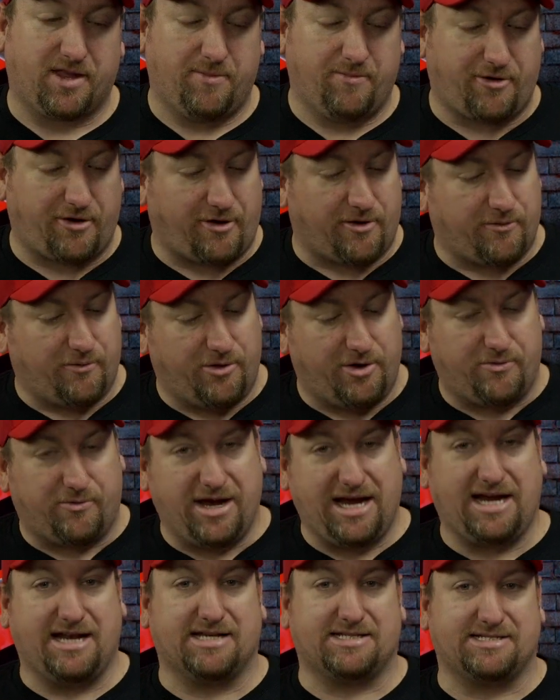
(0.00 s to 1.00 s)
But our one
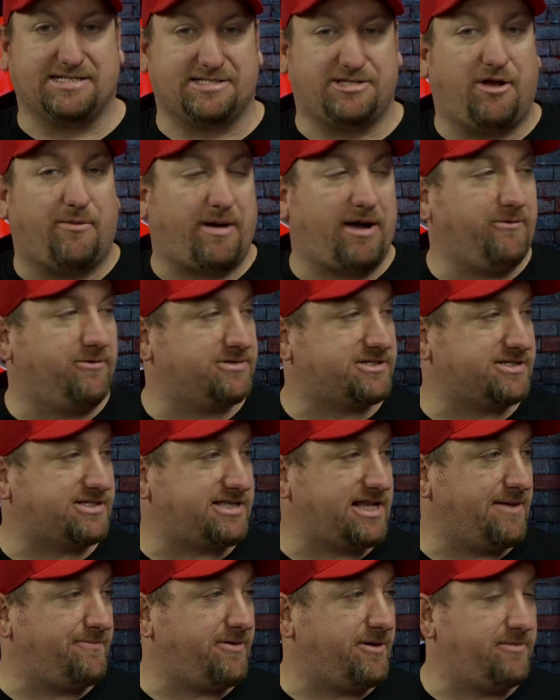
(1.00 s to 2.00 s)
weakness is nobody wants to
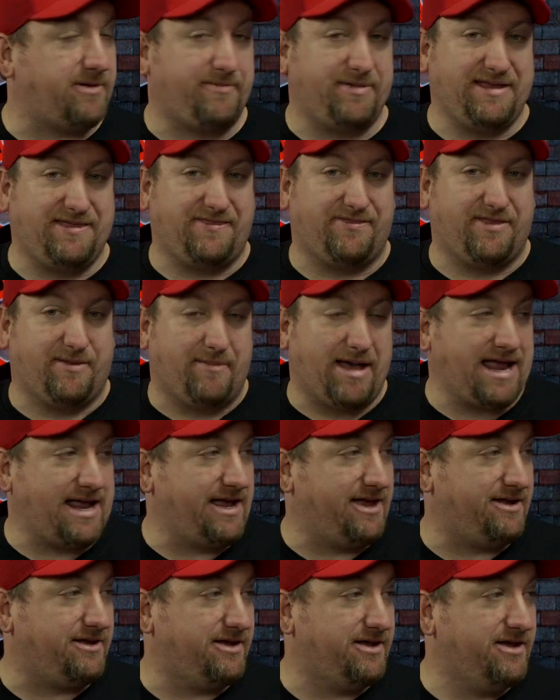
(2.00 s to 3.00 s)
step up to be the
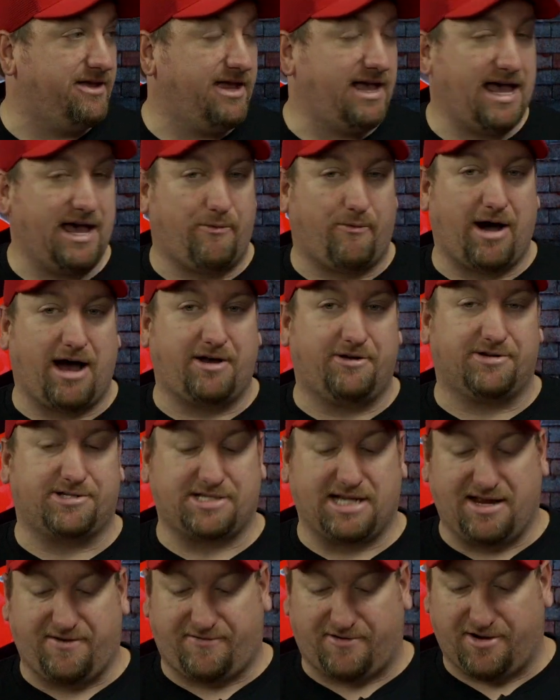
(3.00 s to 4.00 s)
man at wide
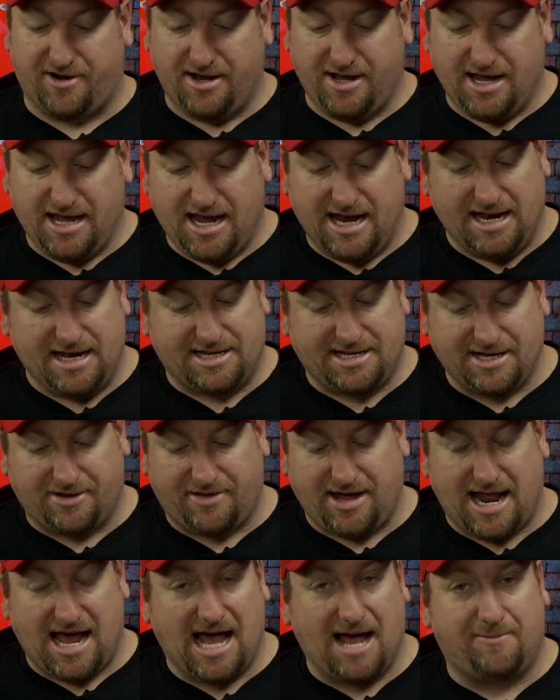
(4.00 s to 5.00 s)
receiver. And until
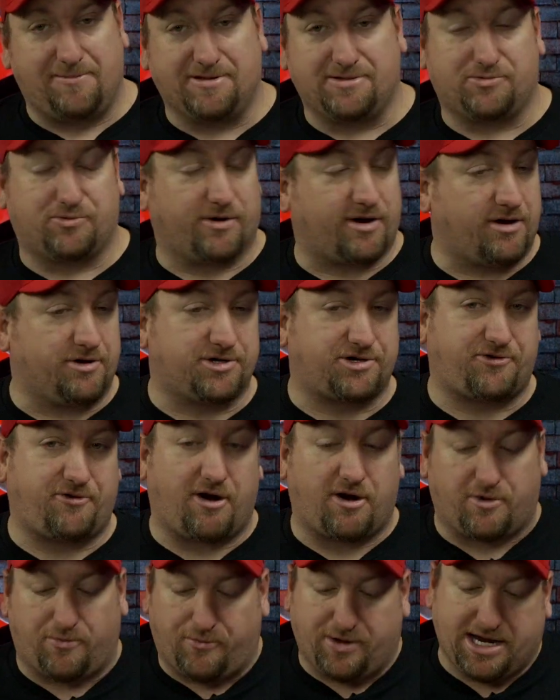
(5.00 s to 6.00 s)
that happens, we're going to
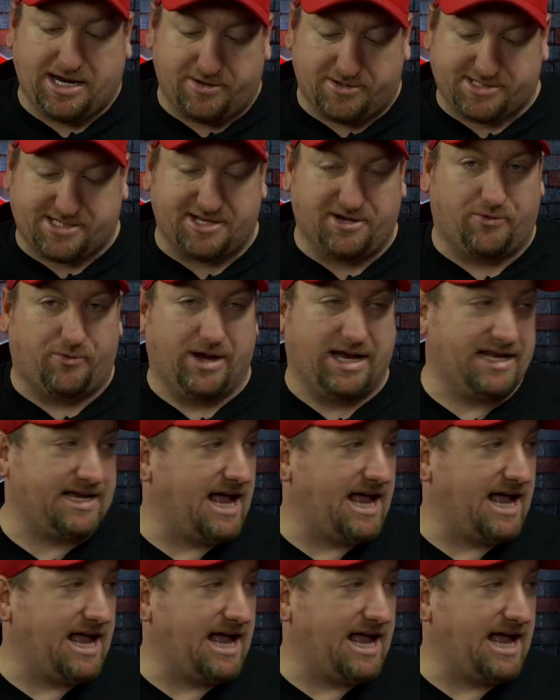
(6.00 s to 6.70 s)
struggle. We can still win